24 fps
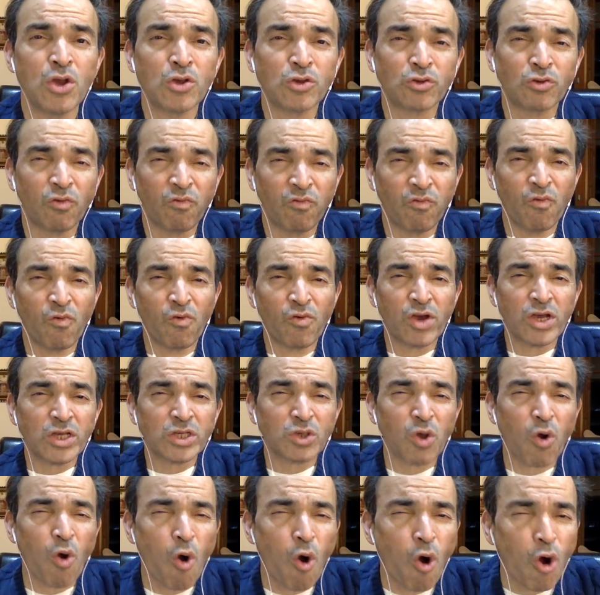So
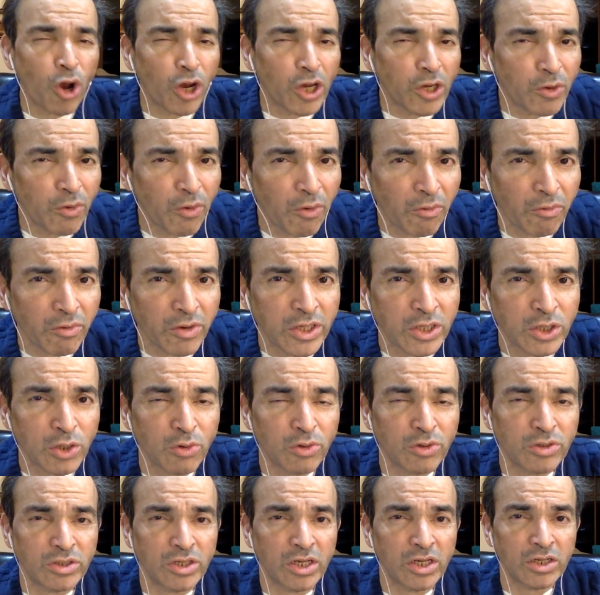focus all your
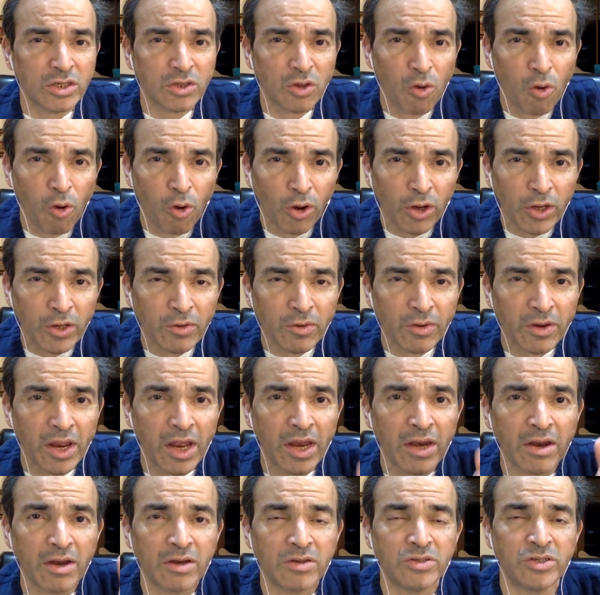resources, all your
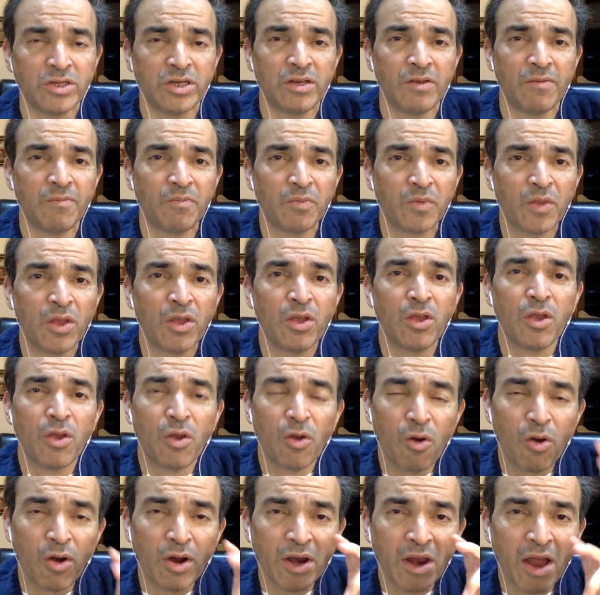energy
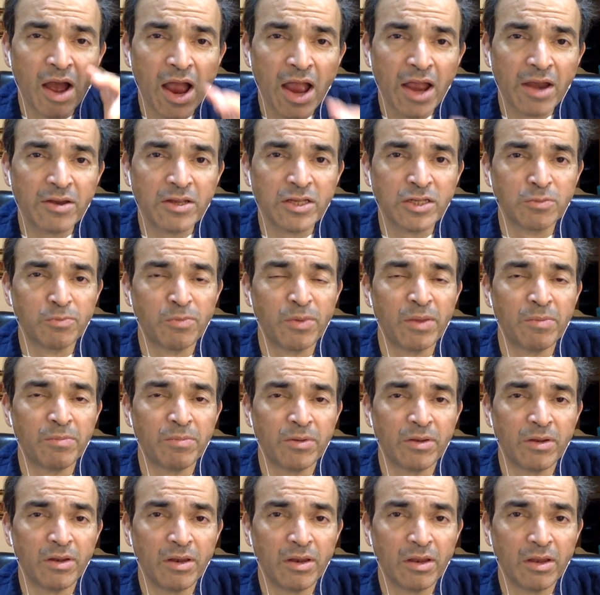on high-risk
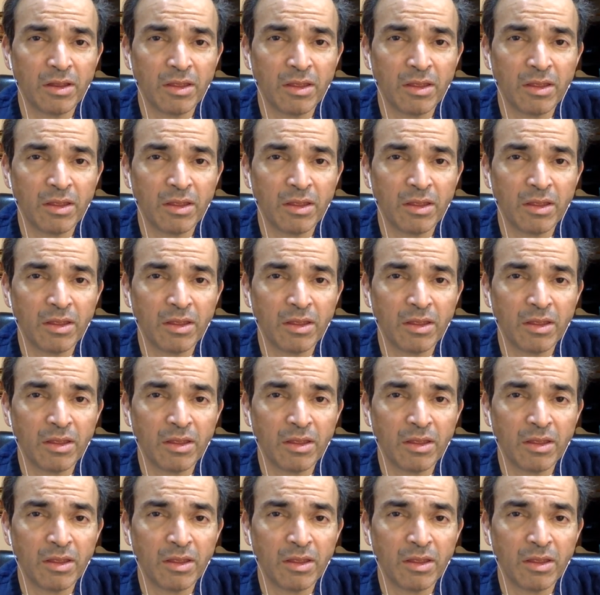people.